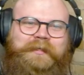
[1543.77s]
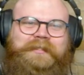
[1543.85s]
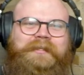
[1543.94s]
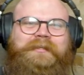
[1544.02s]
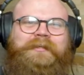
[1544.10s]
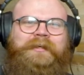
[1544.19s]
It
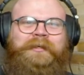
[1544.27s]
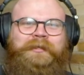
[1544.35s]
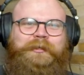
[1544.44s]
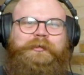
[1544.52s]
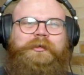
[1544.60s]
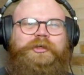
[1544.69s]
didn't.
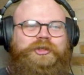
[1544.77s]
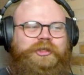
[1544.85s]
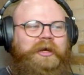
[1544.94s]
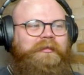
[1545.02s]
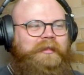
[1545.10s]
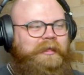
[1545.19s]
You didn't
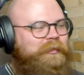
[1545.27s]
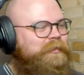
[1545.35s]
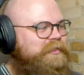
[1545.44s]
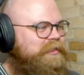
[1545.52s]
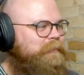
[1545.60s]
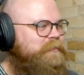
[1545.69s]
share that you
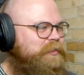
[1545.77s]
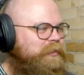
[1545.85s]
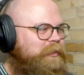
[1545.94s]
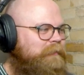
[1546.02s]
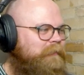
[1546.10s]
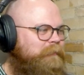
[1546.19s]
had subs, so it
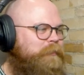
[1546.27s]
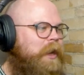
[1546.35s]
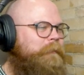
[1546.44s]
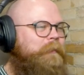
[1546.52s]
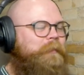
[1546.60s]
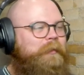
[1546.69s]
didn't
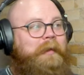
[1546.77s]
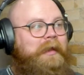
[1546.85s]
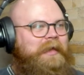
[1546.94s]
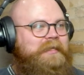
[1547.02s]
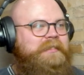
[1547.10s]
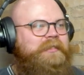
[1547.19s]
pop up in my
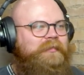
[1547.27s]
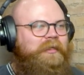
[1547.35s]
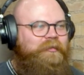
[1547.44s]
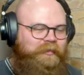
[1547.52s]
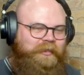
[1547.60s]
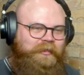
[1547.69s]

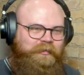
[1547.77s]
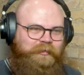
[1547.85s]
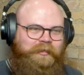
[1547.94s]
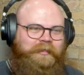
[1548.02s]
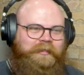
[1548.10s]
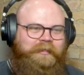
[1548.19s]
activity feed.
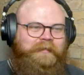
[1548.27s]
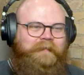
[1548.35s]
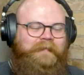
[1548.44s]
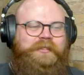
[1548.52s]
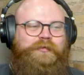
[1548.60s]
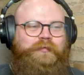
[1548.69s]

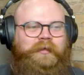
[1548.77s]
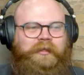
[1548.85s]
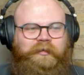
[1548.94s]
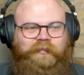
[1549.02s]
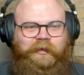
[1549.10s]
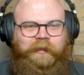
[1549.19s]
That's
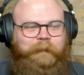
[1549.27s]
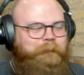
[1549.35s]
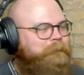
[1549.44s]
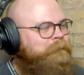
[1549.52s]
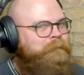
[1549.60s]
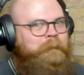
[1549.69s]
really funny.
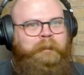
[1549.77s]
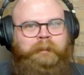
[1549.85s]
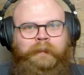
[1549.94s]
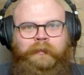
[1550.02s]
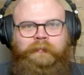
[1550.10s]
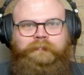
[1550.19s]

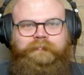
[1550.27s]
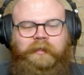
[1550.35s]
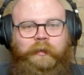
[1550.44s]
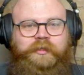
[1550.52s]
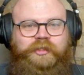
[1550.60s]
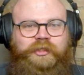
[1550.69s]

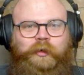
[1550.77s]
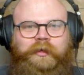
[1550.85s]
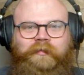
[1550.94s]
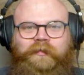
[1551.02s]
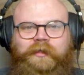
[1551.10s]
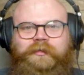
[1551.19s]
I was so
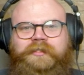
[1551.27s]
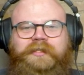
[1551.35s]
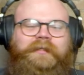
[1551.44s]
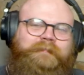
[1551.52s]
confused.